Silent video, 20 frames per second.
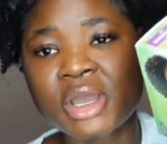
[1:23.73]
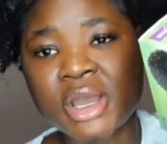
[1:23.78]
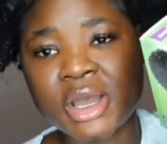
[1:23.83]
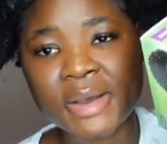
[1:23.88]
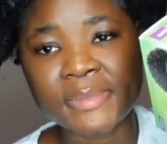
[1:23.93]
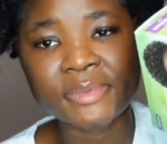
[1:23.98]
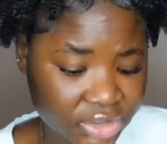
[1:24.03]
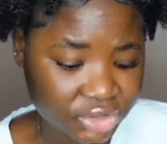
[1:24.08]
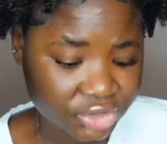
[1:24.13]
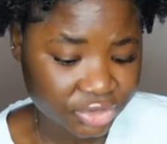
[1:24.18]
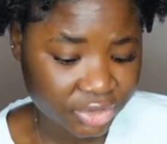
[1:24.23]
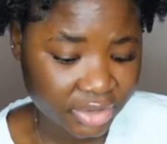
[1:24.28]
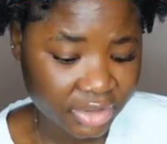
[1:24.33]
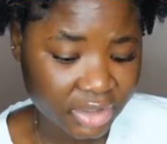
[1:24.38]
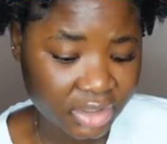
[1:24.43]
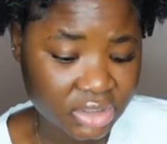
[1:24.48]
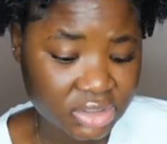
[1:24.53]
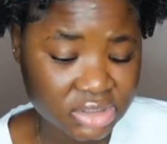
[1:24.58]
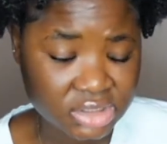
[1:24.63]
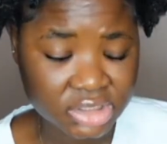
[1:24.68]
I'm just short
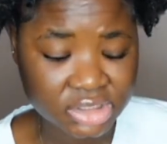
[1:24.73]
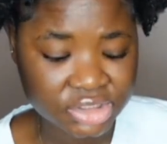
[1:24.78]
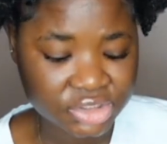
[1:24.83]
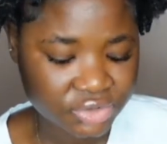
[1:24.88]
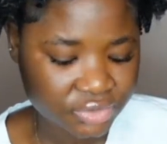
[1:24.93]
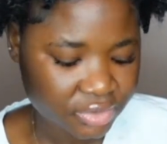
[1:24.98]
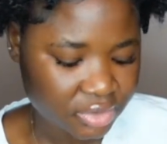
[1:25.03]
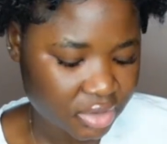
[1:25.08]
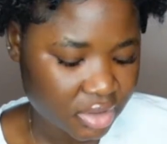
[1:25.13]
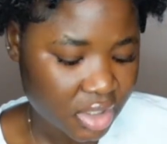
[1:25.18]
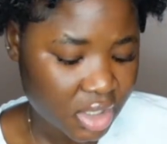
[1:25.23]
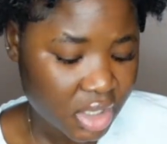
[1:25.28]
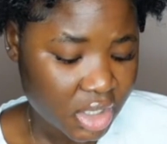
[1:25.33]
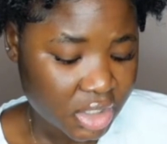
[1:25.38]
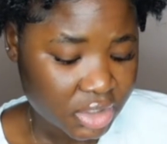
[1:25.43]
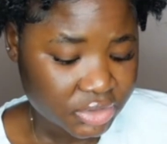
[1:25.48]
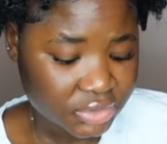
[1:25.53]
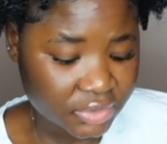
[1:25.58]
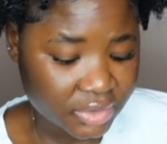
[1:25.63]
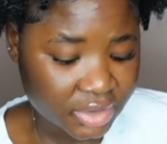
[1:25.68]
hair texture,
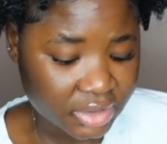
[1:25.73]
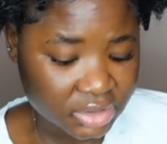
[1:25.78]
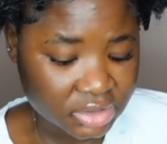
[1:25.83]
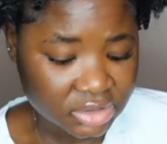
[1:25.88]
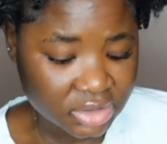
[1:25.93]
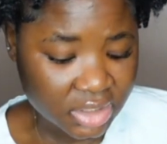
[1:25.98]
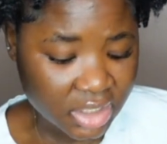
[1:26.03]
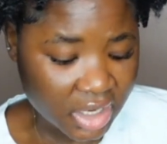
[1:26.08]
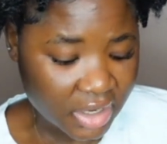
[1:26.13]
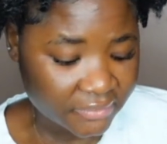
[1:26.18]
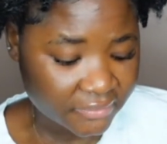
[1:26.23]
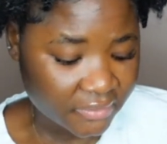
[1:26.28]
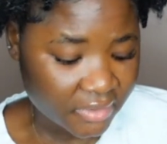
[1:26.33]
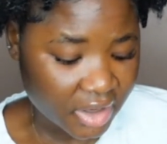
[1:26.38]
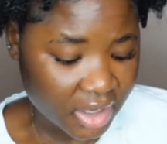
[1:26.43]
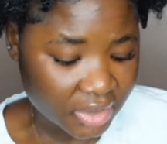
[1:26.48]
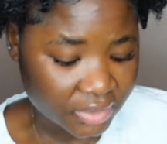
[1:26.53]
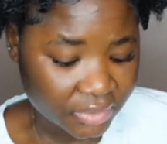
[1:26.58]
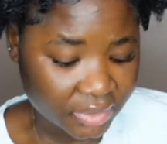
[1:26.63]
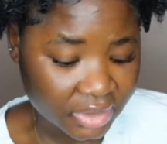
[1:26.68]
so it's the
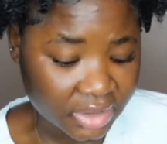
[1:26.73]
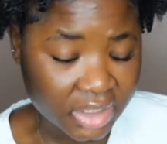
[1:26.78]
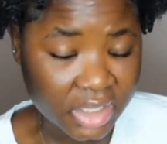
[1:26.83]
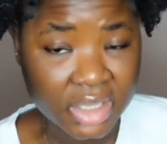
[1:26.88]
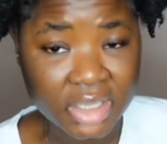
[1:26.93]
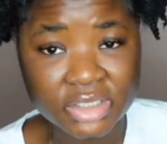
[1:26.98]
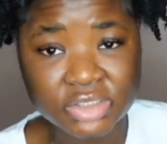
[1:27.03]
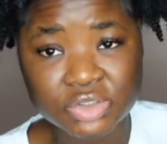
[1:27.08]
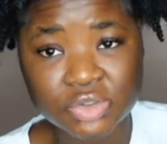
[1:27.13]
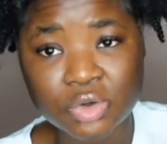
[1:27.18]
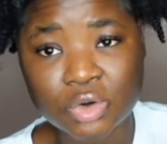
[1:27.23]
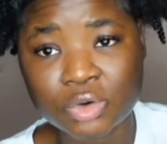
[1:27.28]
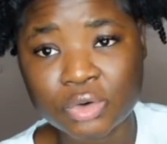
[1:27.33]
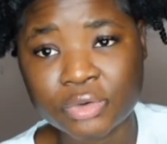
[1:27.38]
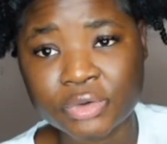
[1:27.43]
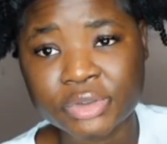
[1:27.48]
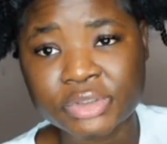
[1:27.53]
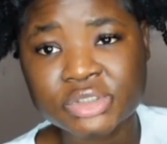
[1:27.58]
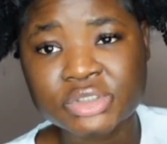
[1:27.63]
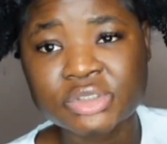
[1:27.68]
avocado and castor
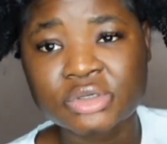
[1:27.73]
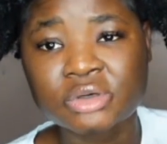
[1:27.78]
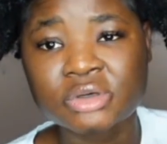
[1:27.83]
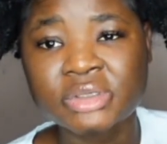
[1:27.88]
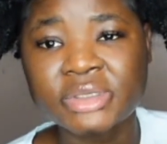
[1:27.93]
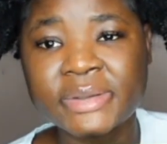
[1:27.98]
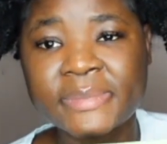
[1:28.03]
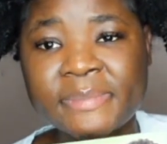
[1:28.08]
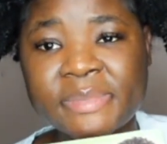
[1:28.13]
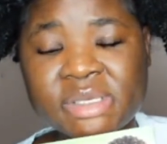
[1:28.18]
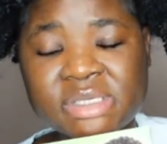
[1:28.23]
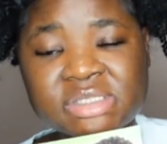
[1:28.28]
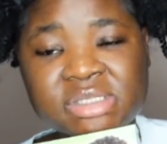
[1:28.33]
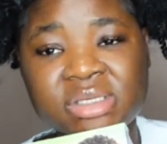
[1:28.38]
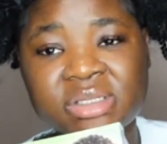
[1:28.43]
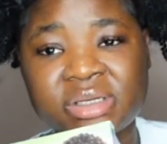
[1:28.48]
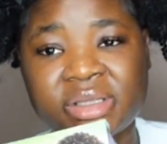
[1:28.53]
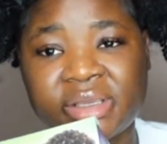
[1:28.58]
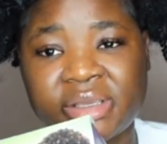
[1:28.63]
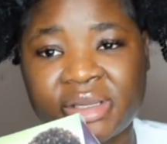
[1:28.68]
oil. So like
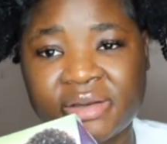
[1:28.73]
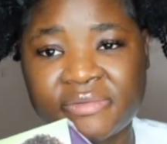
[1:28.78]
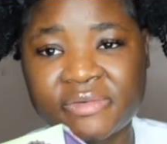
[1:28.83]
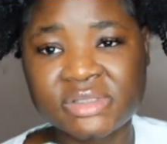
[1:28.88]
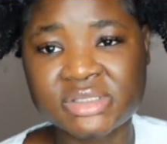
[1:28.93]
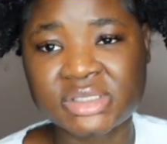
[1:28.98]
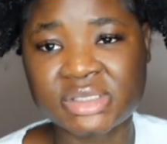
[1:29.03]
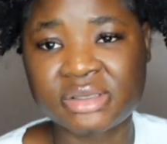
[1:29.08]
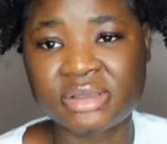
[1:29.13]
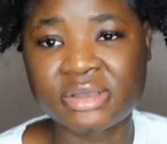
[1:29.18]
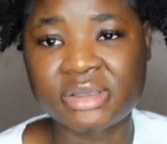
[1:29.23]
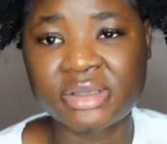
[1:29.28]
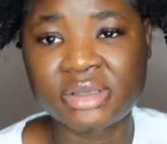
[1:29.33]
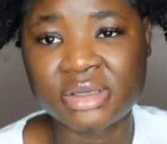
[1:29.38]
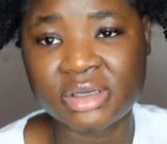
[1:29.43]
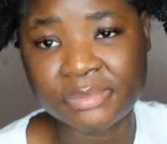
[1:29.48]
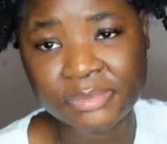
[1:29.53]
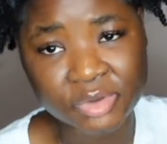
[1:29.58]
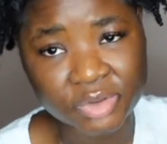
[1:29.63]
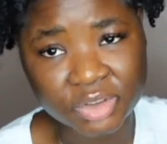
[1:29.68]
basically everything
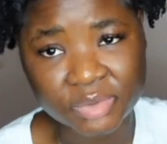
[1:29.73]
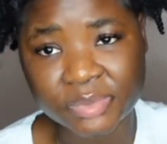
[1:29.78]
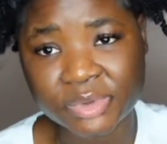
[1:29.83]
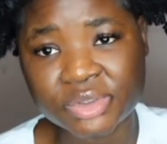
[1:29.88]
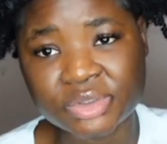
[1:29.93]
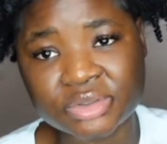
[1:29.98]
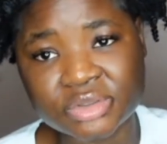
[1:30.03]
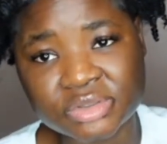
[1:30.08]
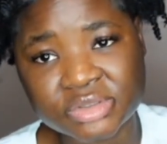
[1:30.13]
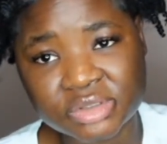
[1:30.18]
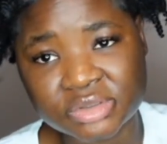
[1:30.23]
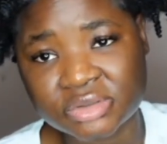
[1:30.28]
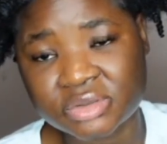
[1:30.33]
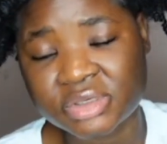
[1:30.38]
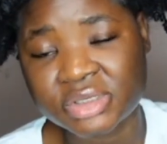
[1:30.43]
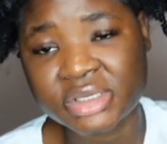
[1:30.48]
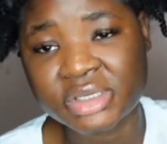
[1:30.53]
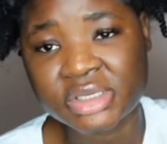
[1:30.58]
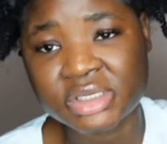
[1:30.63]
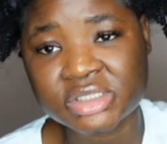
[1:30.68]
I'm gonna be using
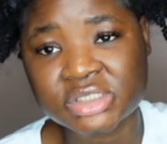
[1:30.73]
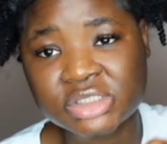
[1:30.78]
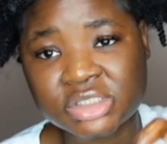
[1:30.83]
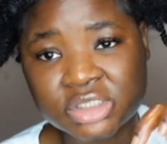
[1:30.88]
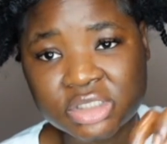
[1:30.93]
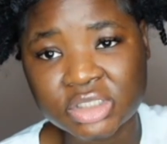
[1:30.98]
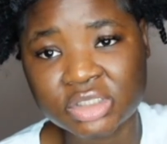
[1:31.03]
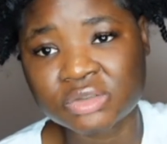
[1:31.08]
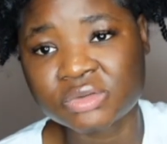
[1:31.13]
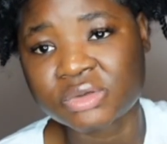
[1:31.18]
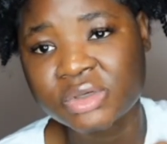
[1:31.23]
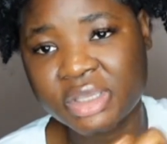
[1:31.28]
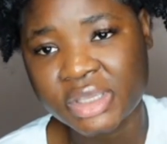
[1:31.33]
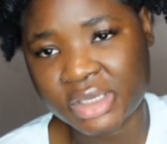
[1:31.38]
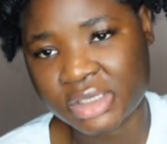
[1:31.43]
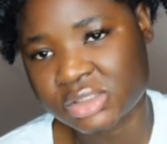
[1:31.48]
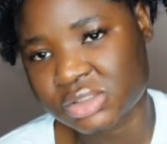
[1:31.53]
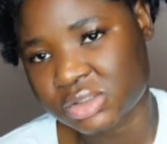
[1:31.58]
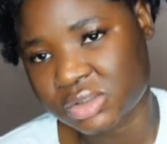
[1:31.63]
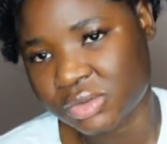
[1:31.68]
today is include
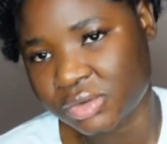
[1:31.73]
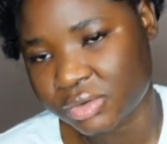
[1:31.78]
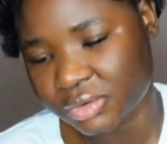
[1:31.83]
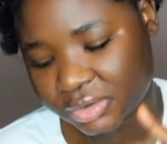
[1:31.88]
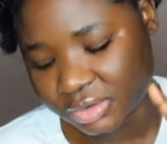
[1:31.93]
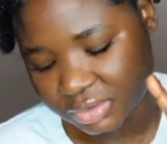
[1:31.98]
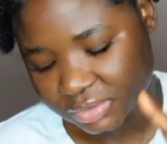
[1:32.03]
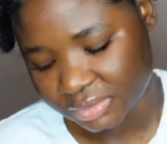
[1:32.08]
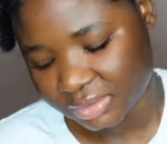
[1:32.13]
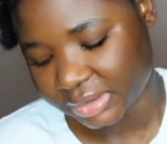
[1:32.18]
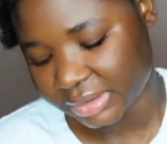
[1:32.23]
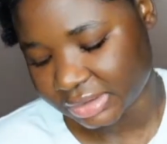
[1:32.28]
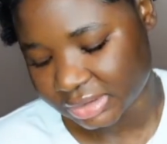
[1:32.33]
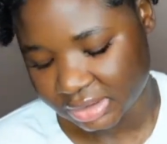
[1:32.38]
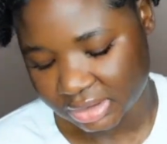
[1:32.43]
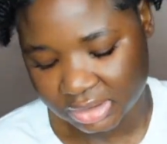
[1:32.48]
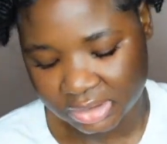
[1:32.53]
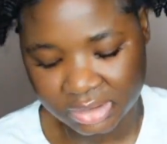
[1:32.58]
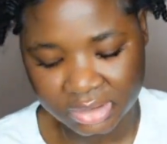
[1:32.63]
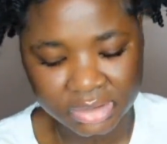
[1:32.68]
castor oil, so that's
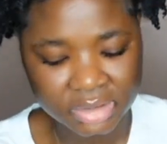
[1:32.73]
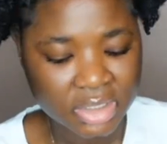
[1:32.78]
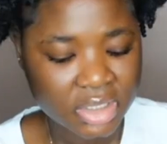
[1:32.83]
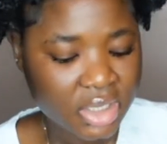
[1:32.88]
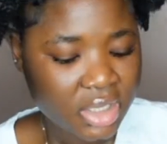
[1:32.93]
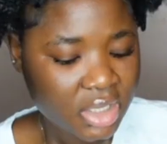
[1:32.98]
good.